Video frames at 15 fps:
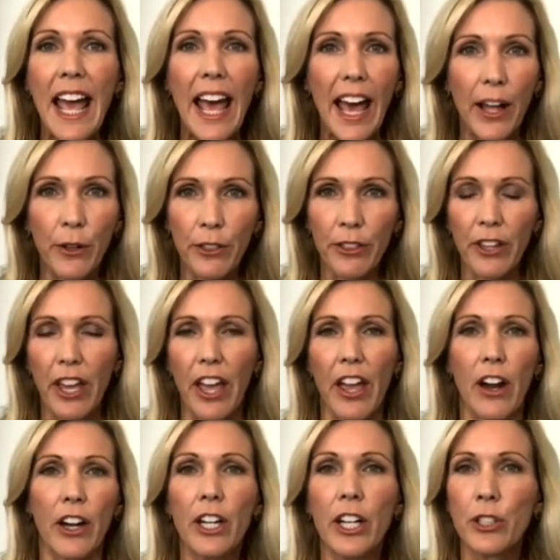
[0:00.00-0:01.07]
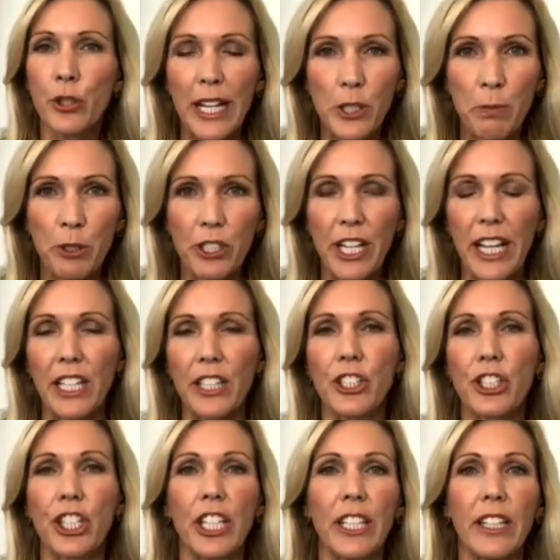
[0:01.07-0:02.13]
healthcare,
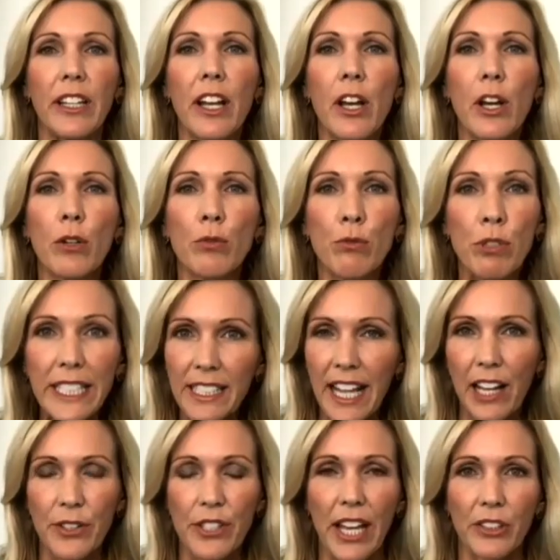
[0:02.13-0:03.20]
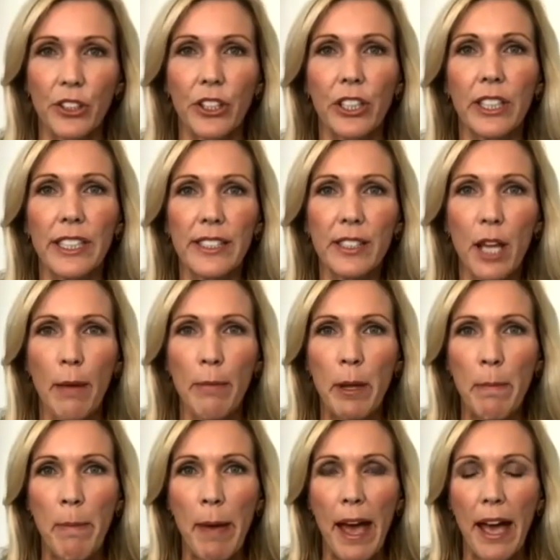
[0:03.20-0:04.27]
transportation, retail sector is
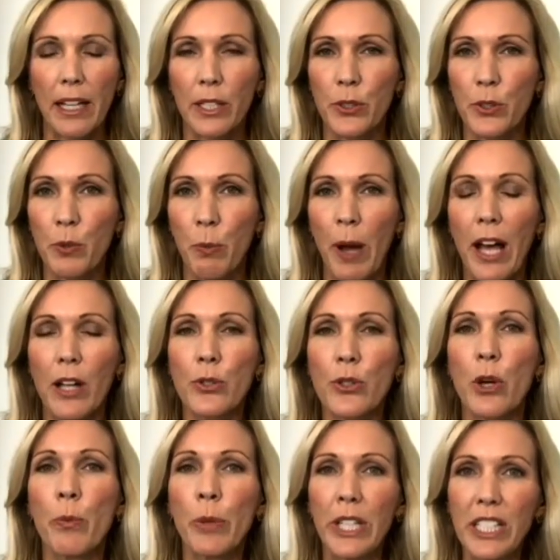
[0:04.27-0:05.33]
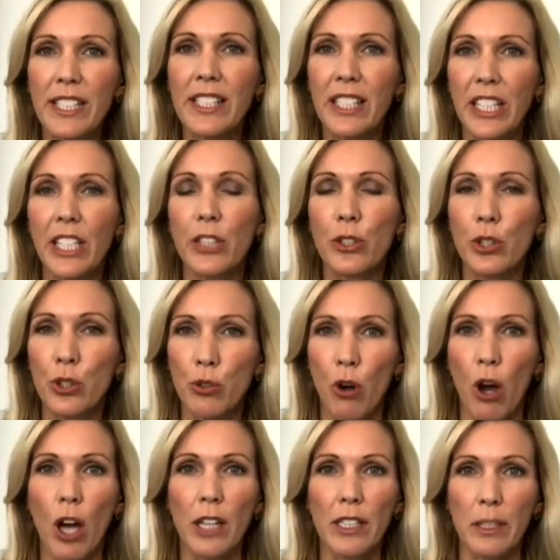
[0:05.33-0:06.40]
coming back as well. So we see a
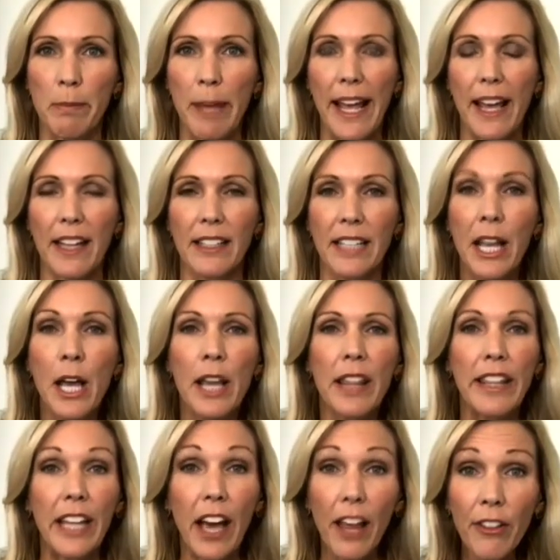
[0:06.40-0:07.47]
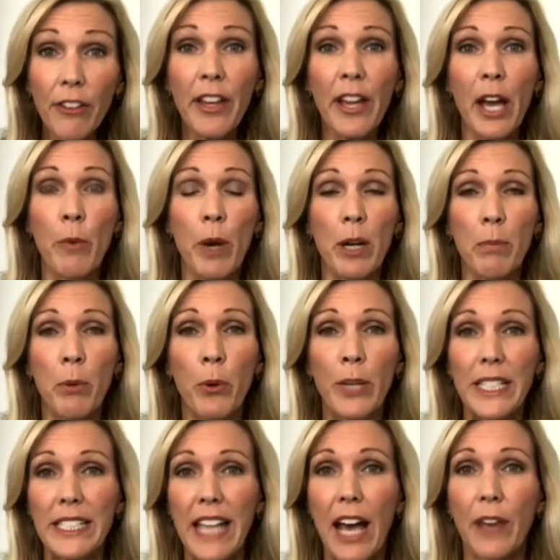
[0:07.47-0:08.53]
strong demand. The other thing I want to
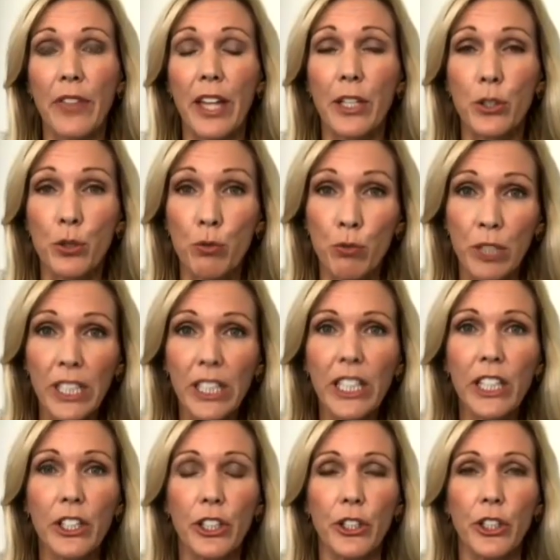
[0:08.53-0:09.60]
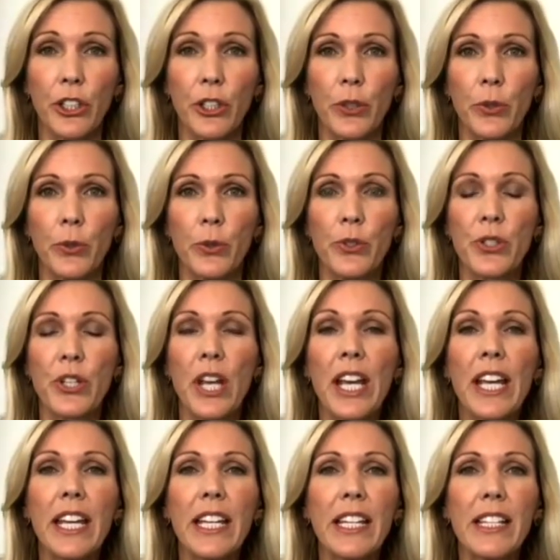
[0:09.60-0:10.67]
point out that is really good news
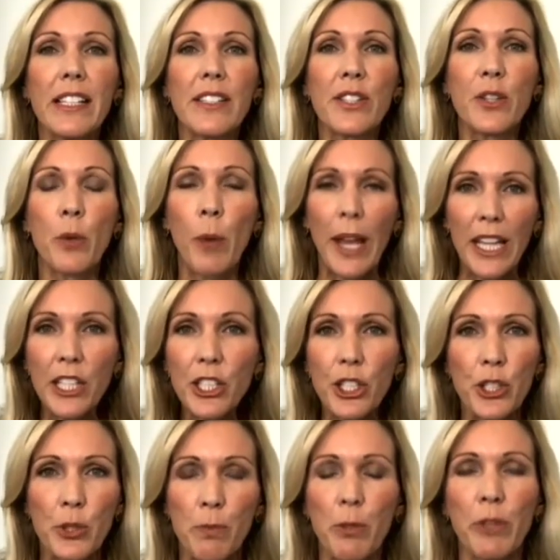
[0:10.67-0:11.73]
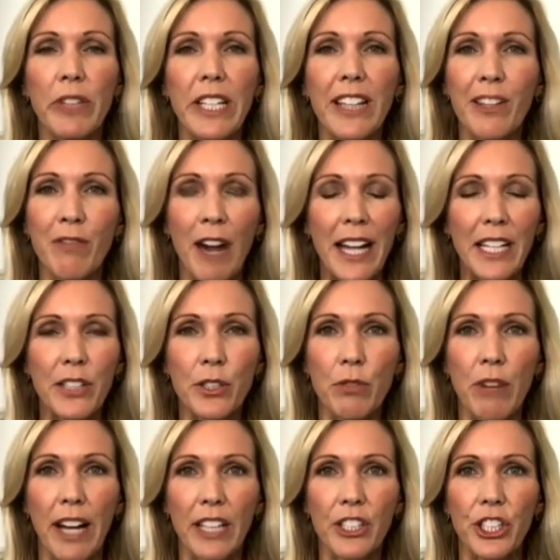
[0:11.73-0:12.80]
is the wages moving in the right
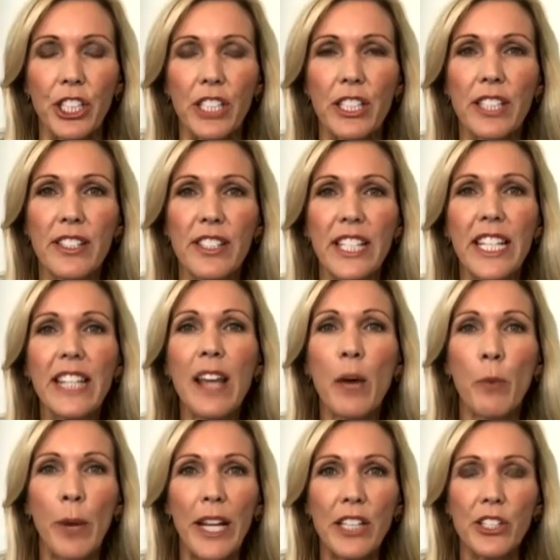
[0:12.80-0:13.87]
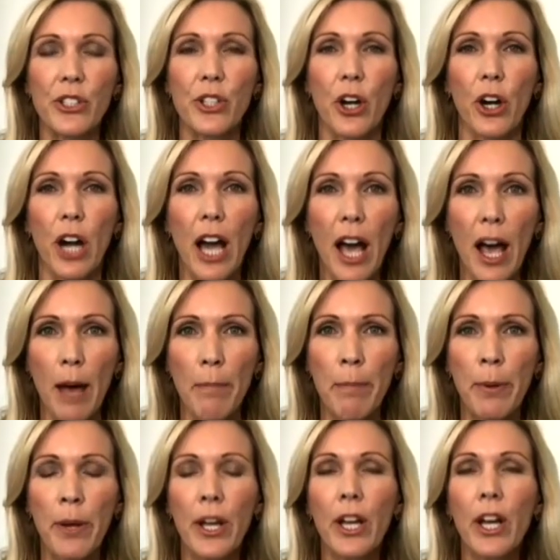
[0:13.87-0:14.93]
direction. To see that wages are up,
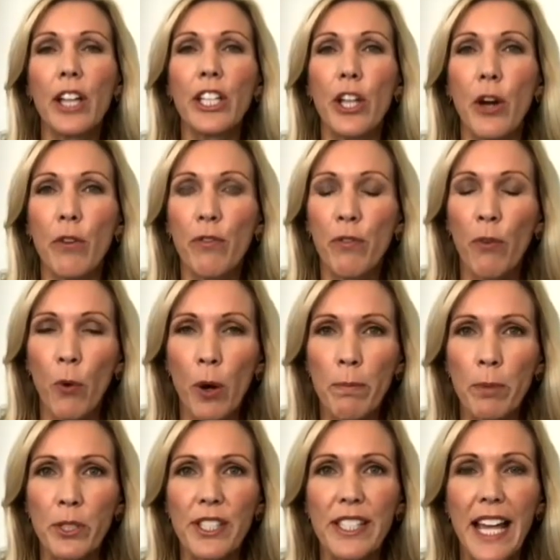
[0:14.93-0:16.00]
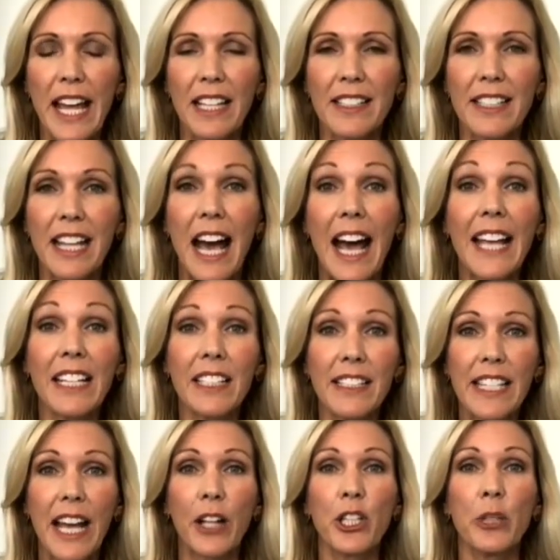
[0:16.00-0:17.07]
you know, 4%, I can
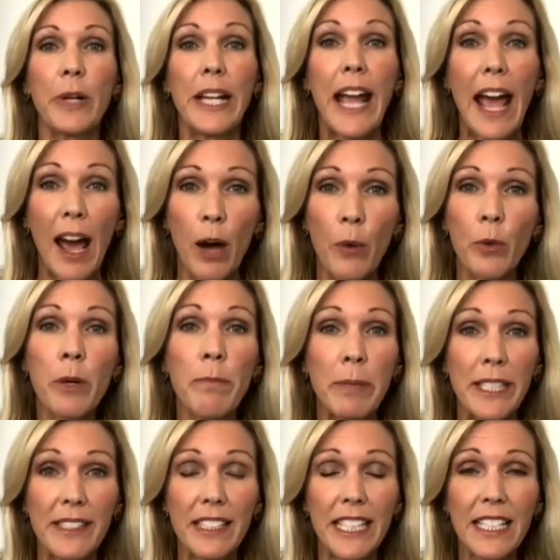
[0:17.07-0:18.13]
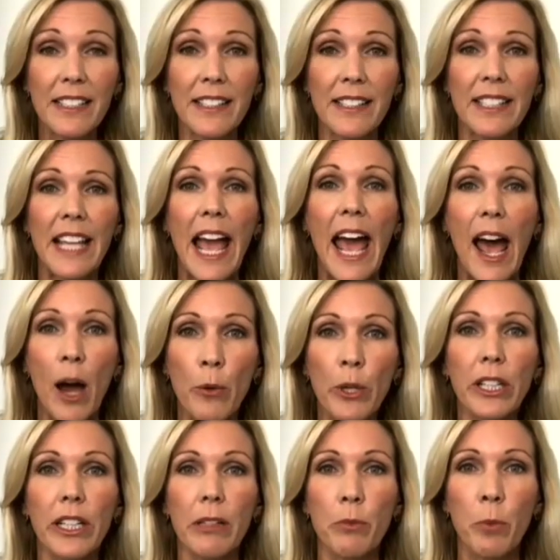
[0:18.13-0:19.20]
tell you in our business,
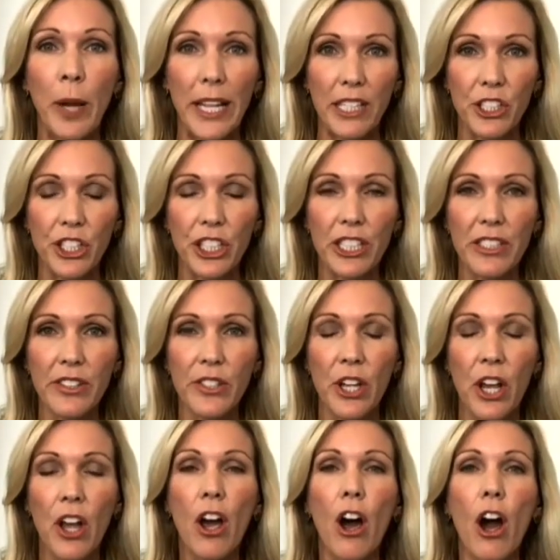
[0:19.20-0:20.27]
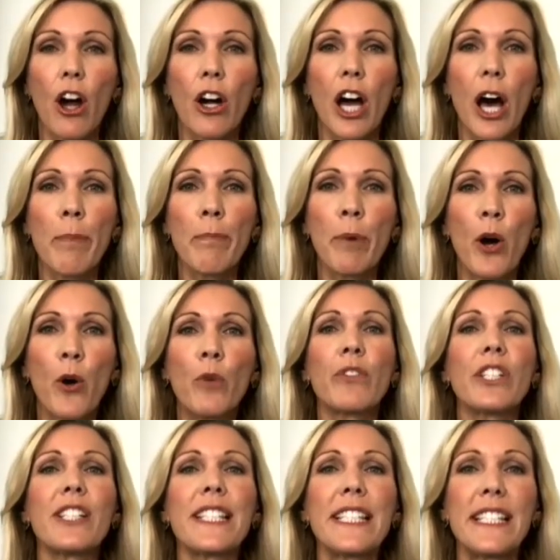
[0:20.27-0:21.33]
hourly wages are up
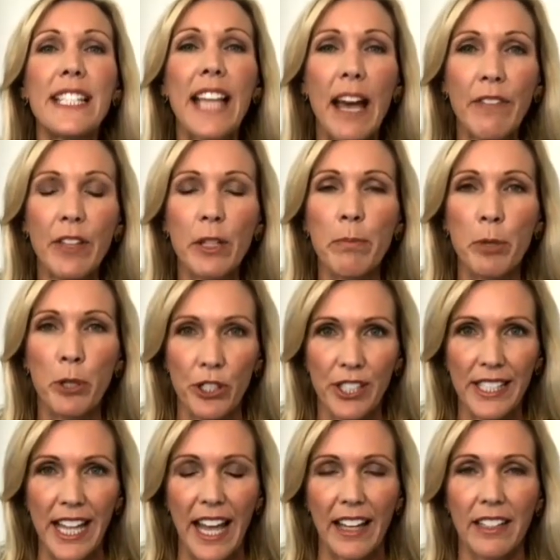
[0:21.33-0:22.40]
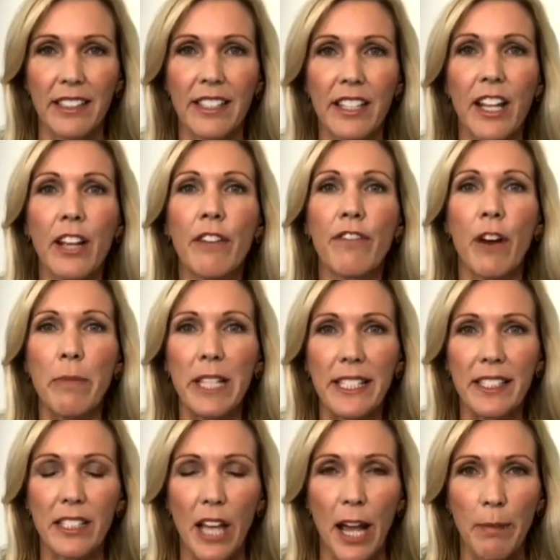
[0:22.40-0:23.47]
over 7% from
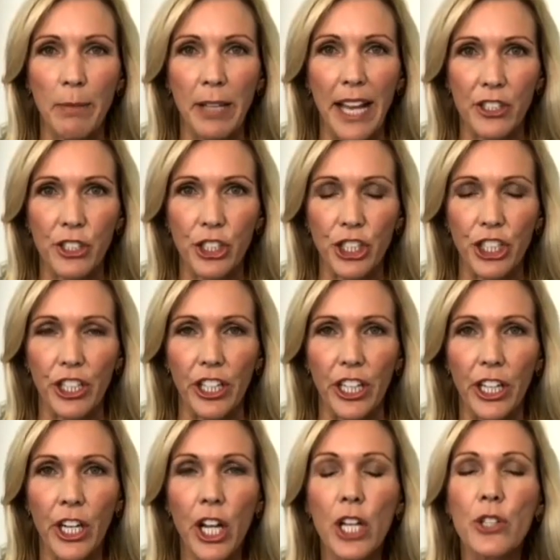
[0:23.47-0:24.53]
this time last year.